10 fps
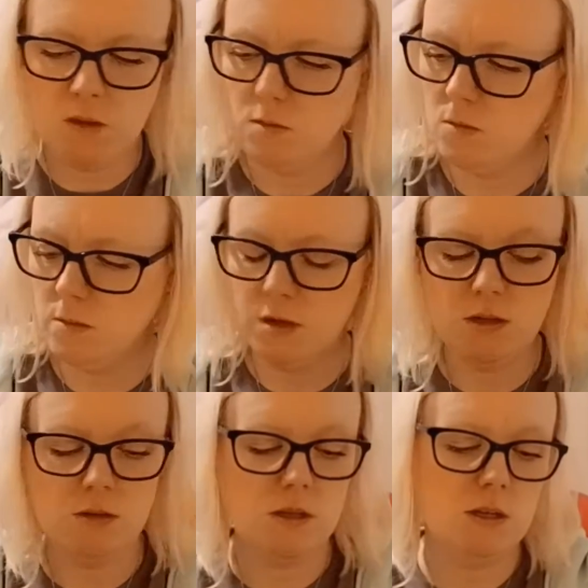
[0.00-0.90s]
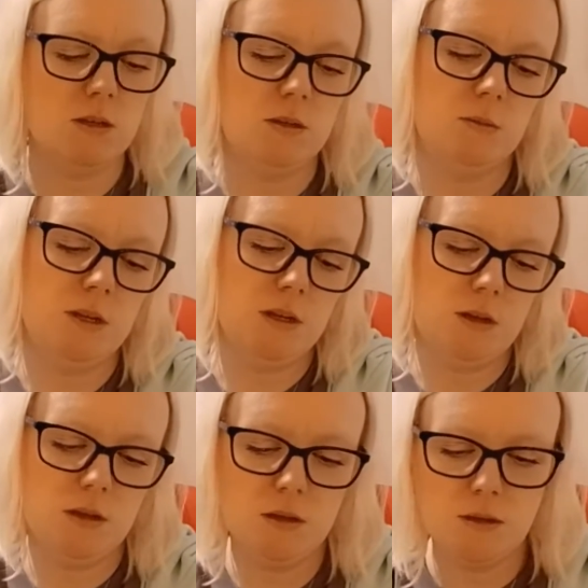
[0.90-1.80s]
Oh, I might look at that in a
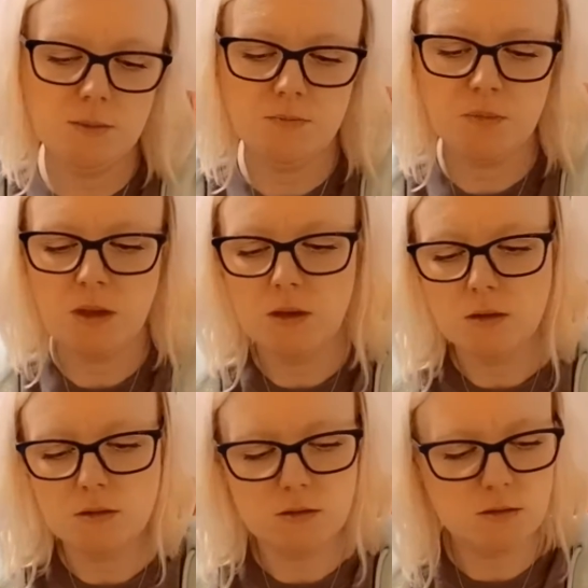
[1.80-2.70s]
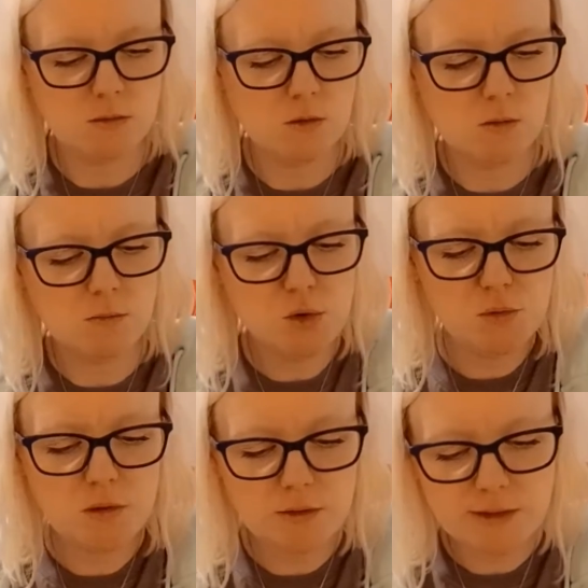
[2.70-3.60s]
minute. So we've got
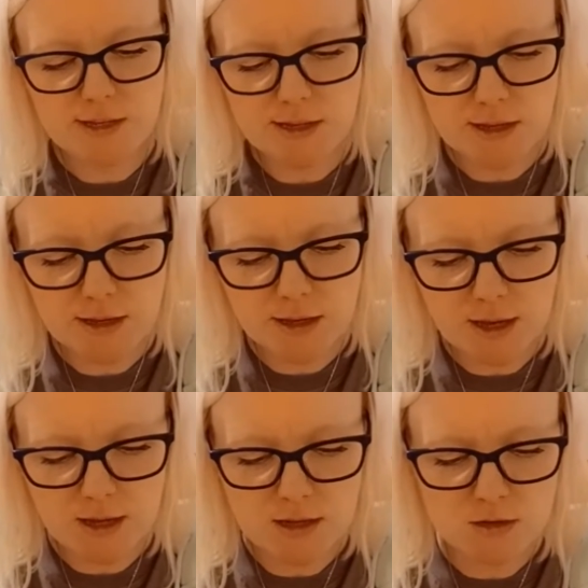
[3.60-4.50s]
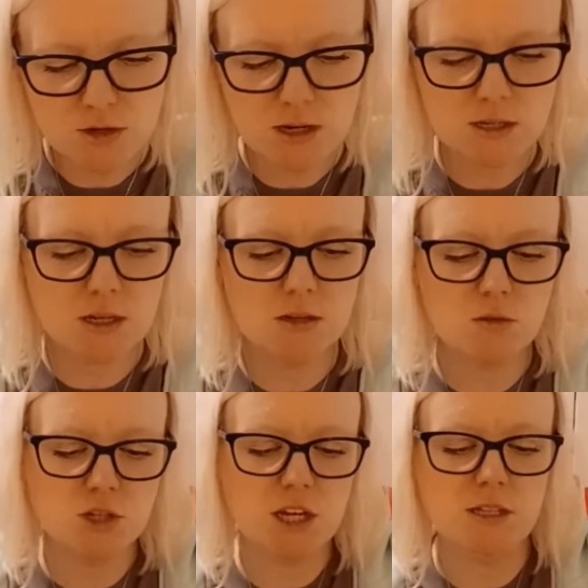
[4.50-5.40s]
moonlighting and attracting,
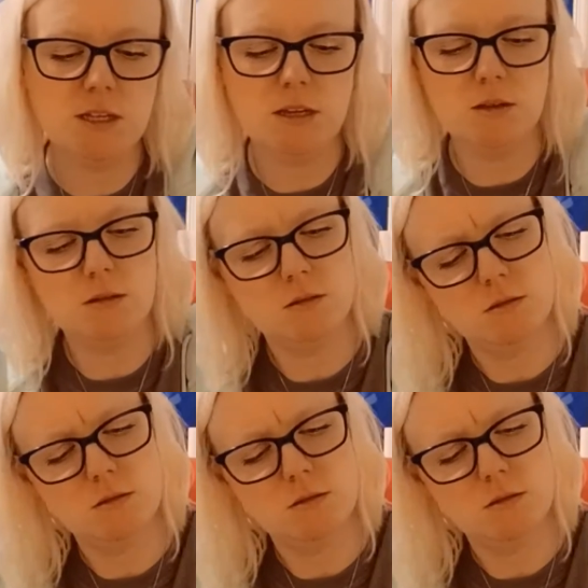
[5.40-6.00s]
not chasing.